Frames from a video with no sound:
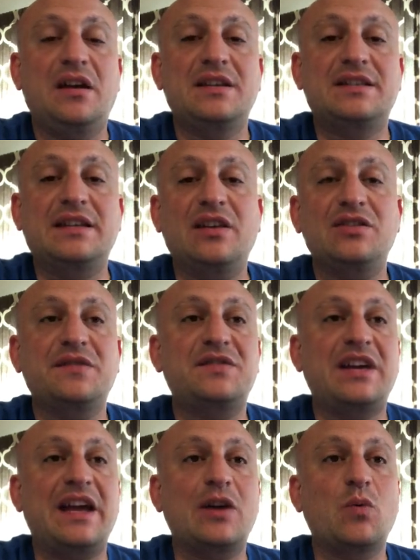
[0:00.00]
Sales of
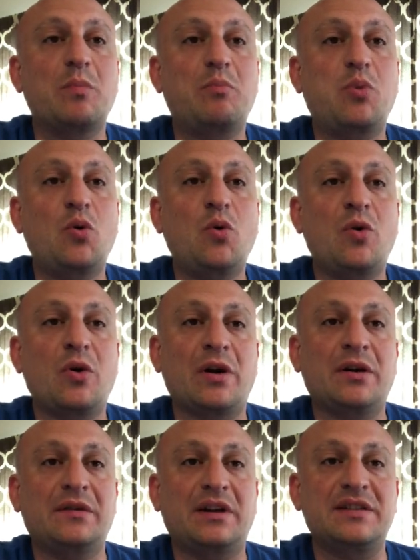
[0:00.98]
Tang were
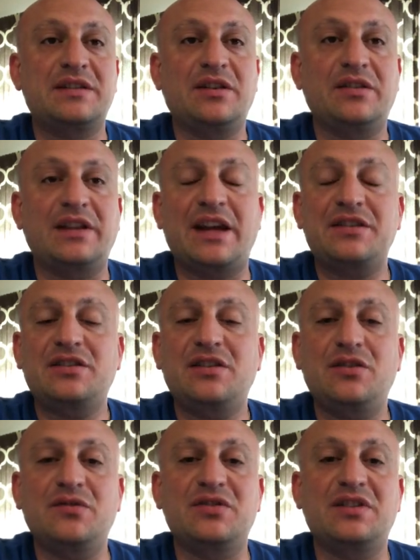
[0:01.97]
poor until NASA
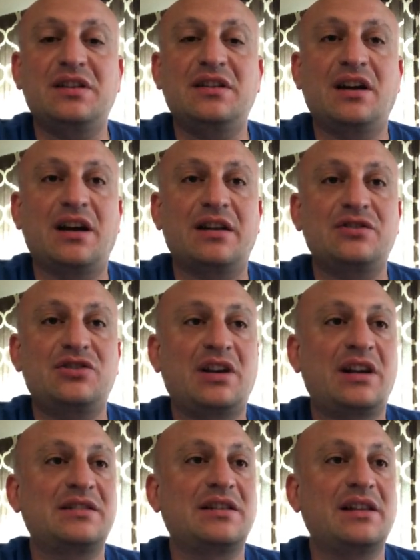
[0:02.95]
used it on
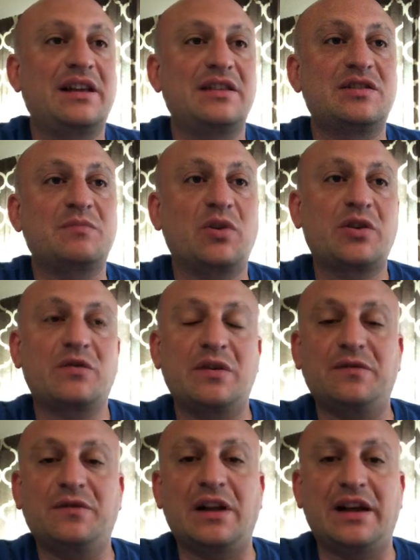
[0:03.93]
John Glenn's Mercury
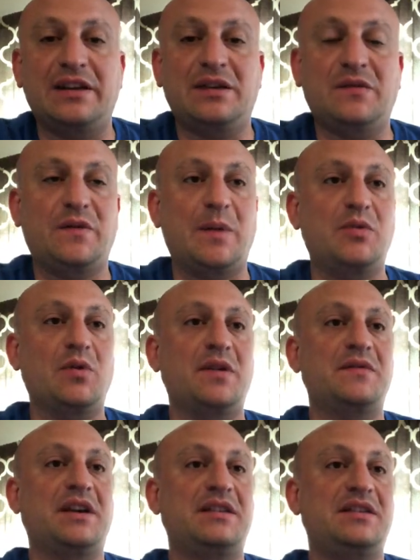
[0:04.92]
flight in February
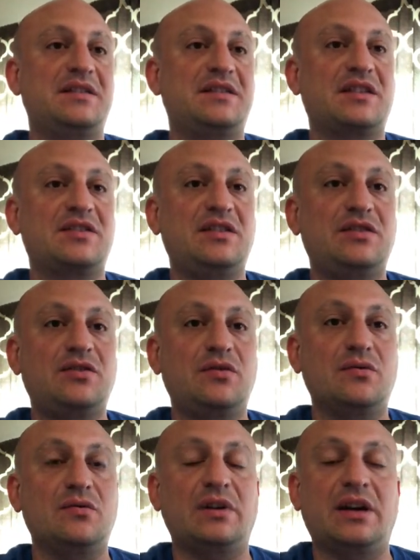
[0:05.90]
of
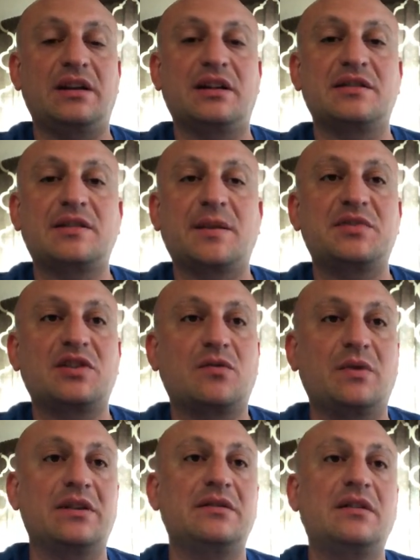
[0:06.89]
1962 and on
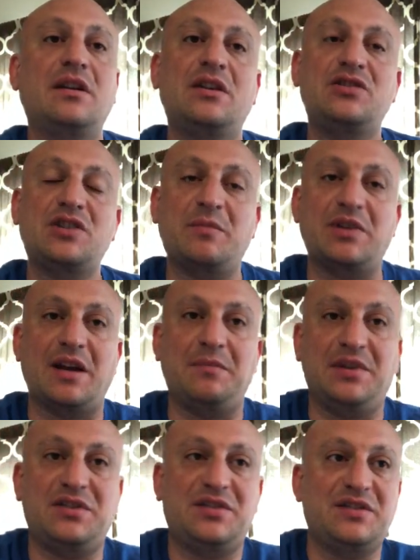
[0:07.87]
subsequent Gemini
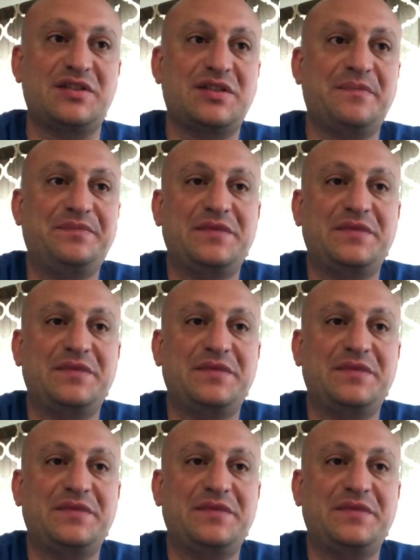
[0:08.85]
missions.